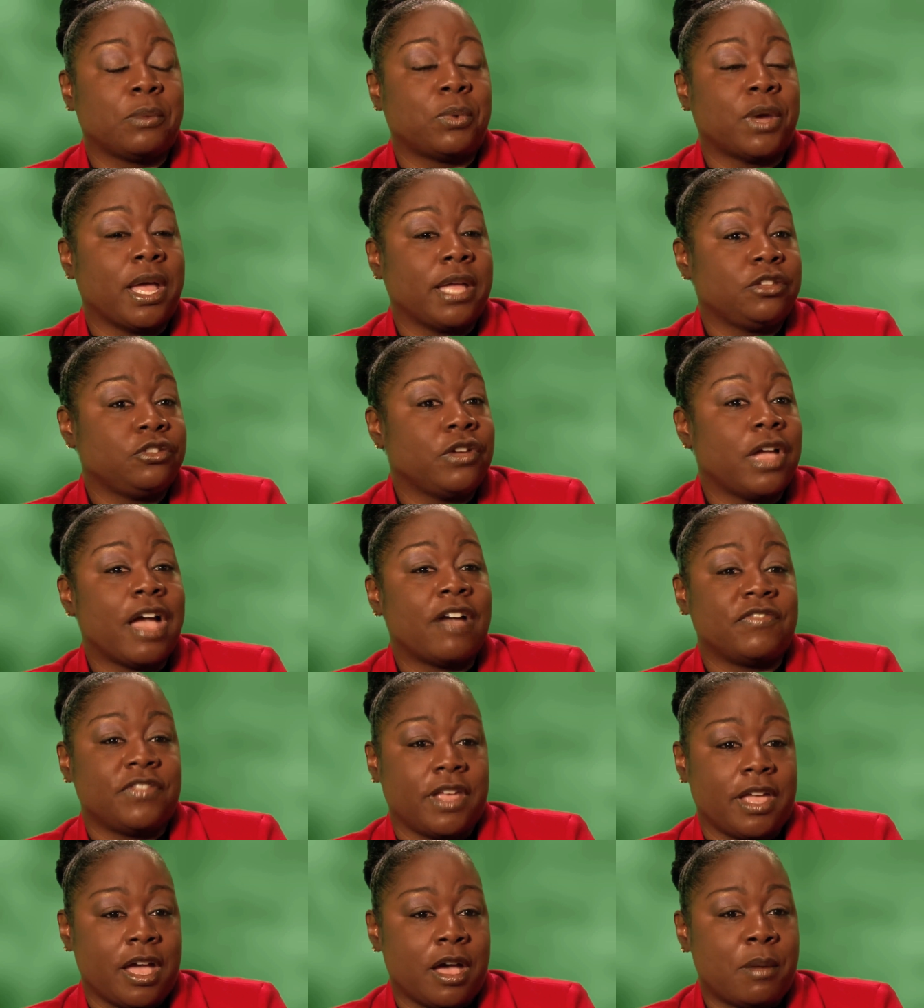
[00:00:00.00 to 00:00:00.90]
well, you
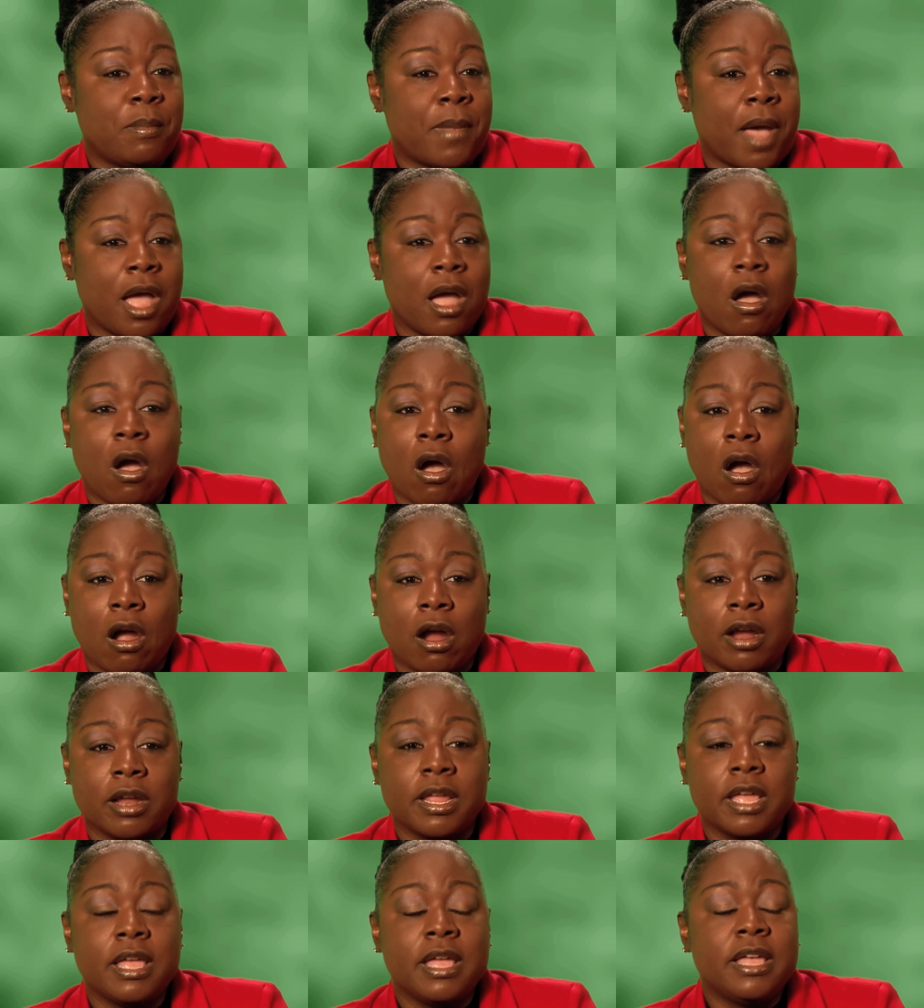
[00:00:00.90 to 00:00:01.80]
have to help my
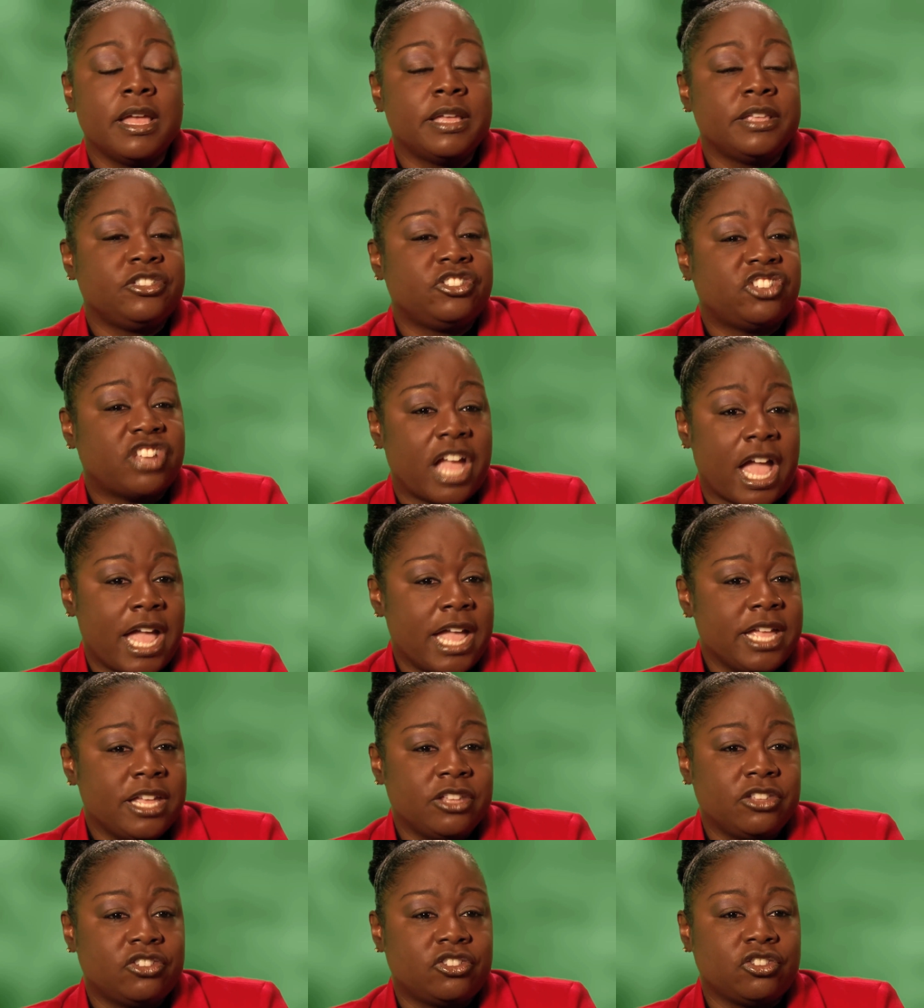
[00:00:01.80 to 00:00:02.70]
heart
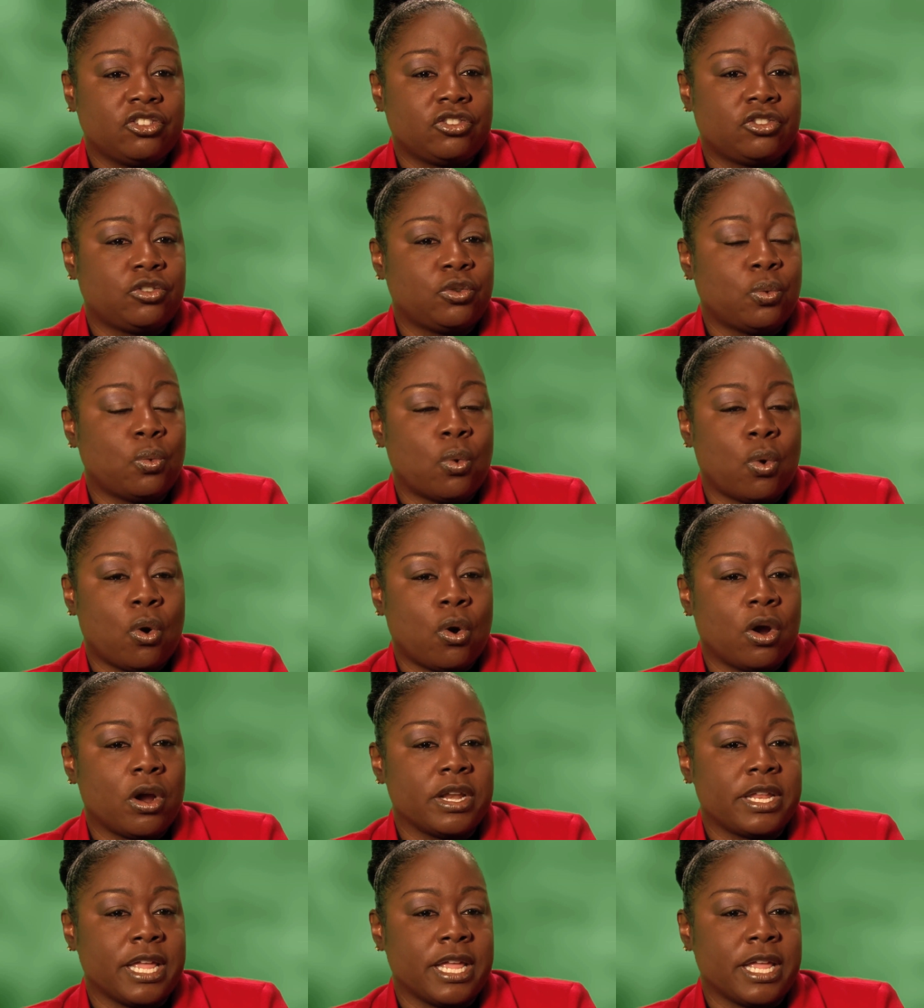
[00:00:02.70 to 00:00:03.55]
change toward